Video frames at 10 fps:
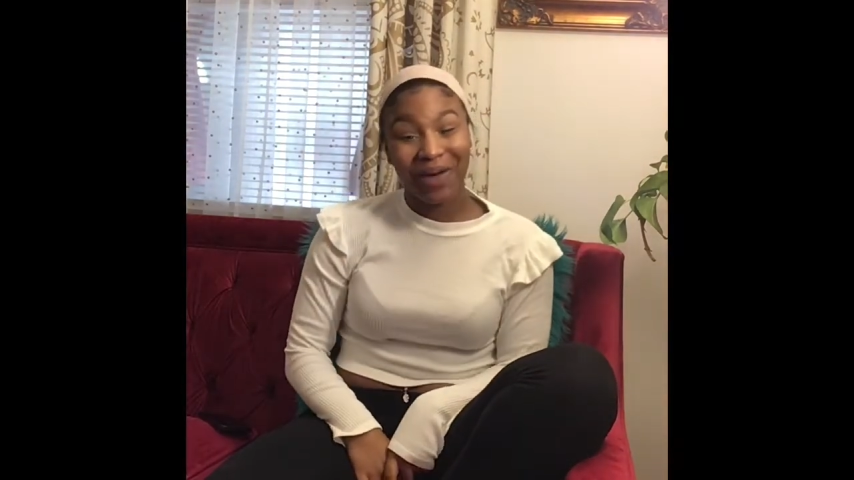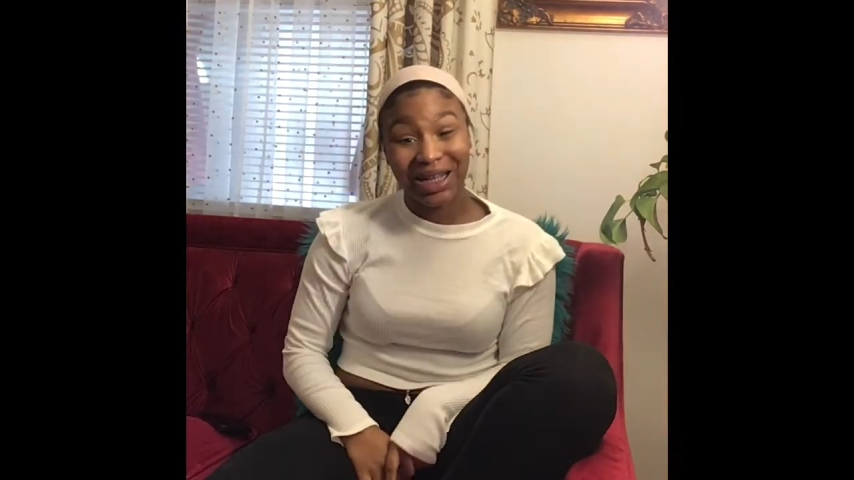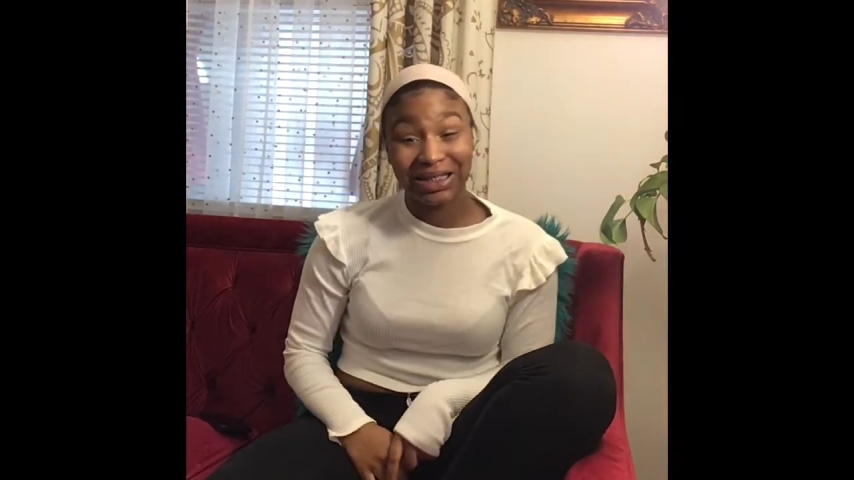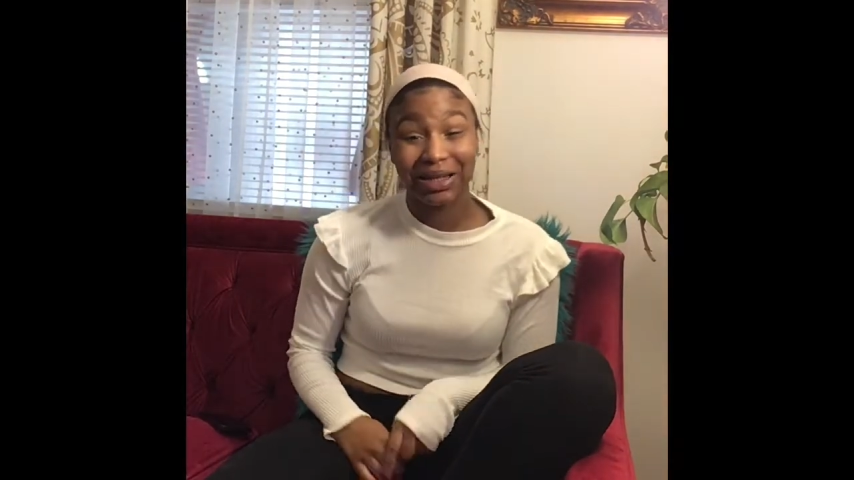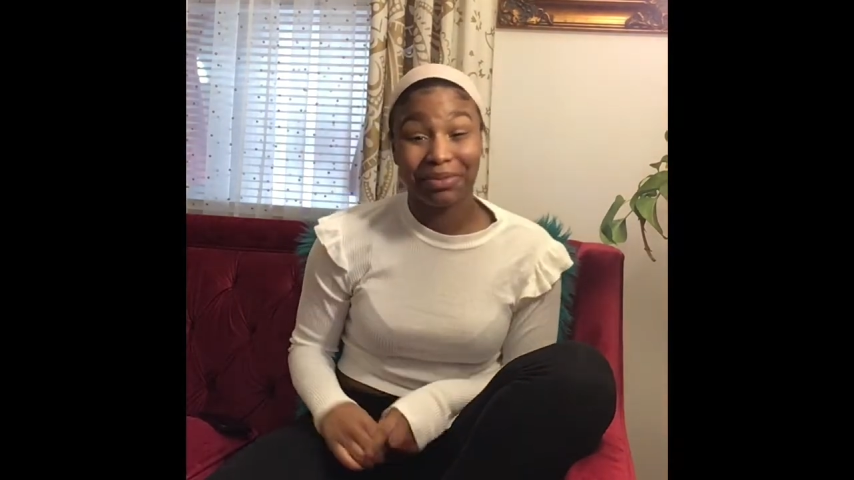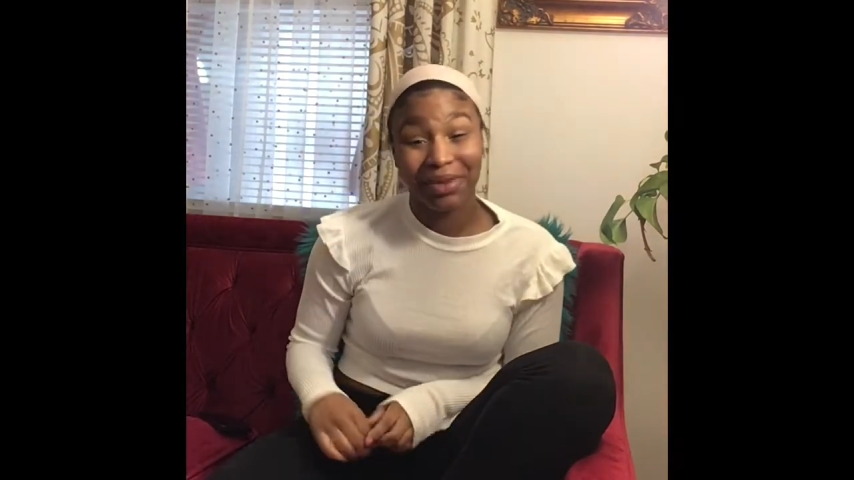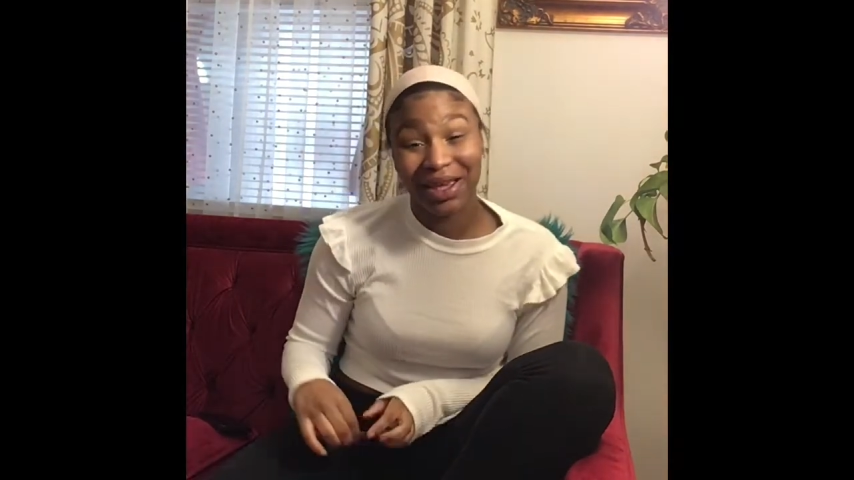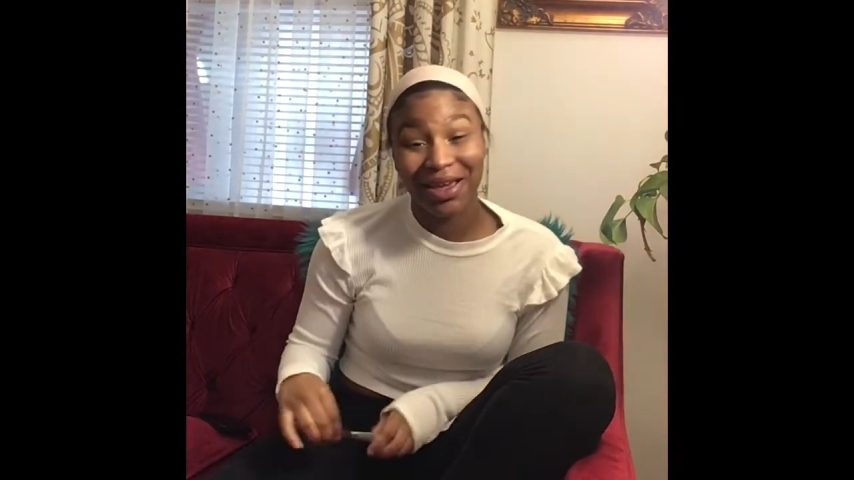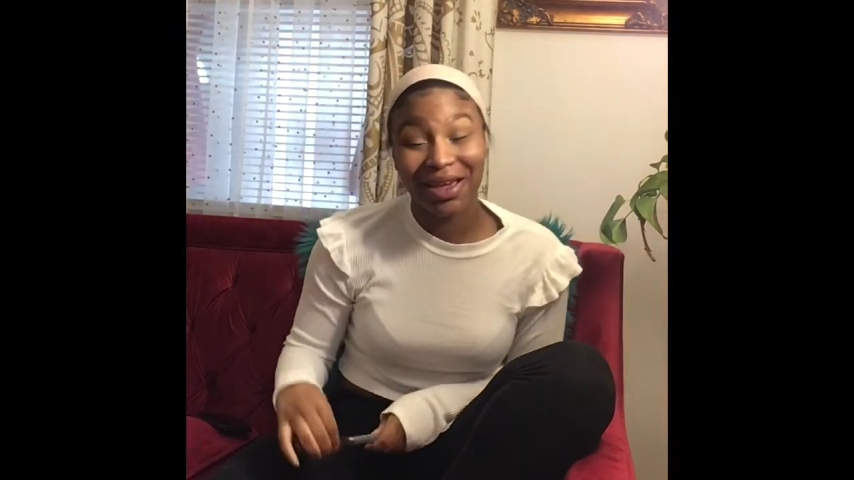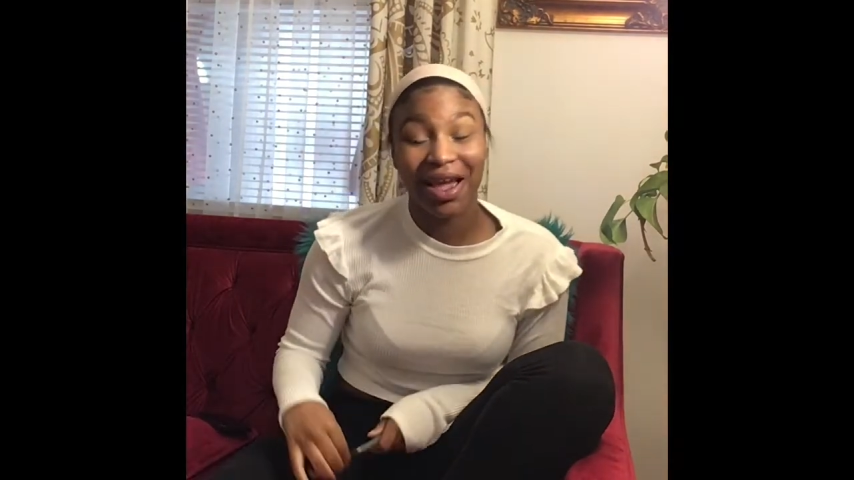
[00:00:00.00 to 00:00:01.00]
watching
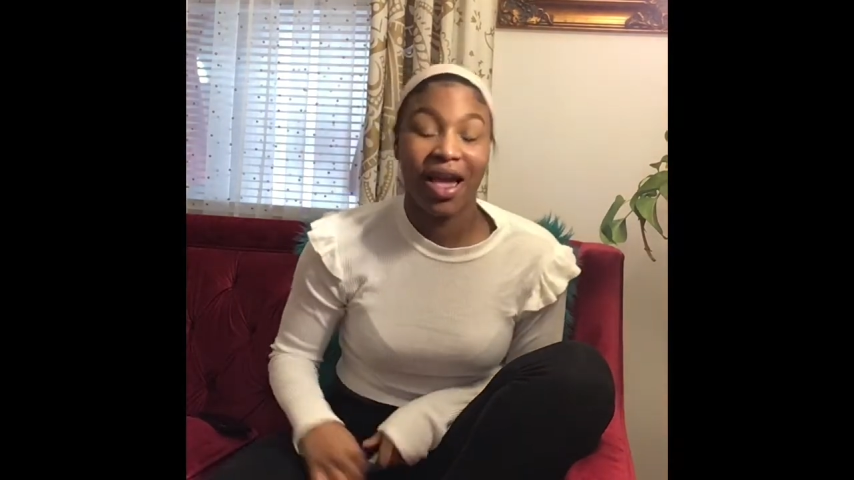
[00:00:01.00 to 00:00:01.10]
me